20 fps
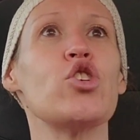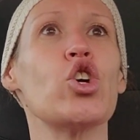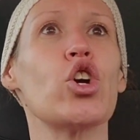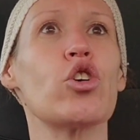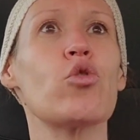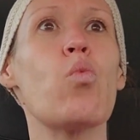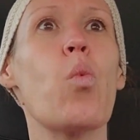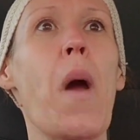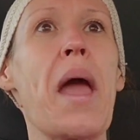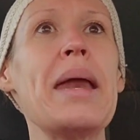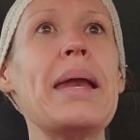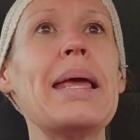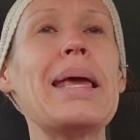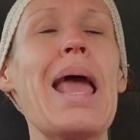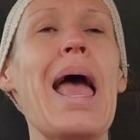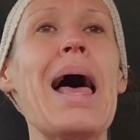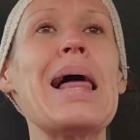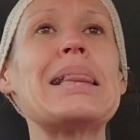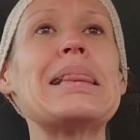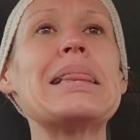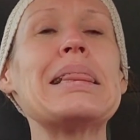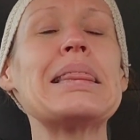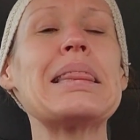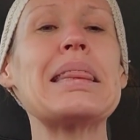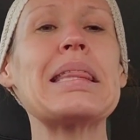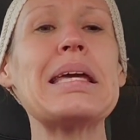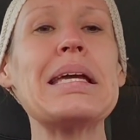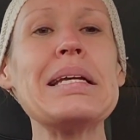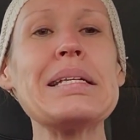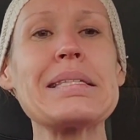You're waiting at
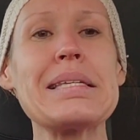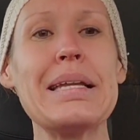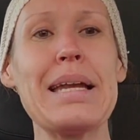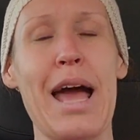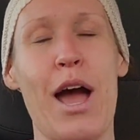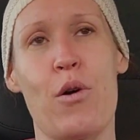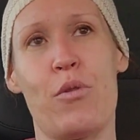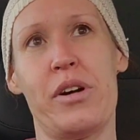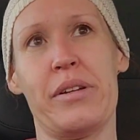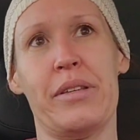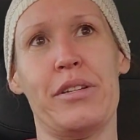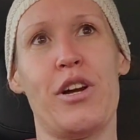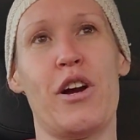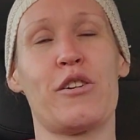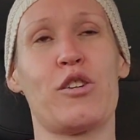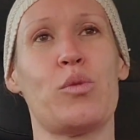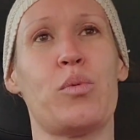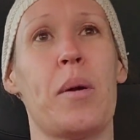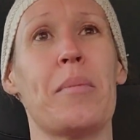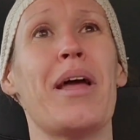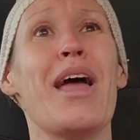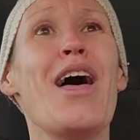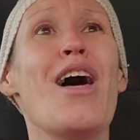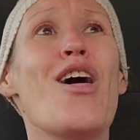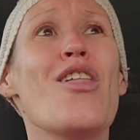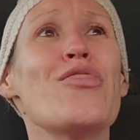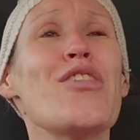least an hour at the doctor's appointment.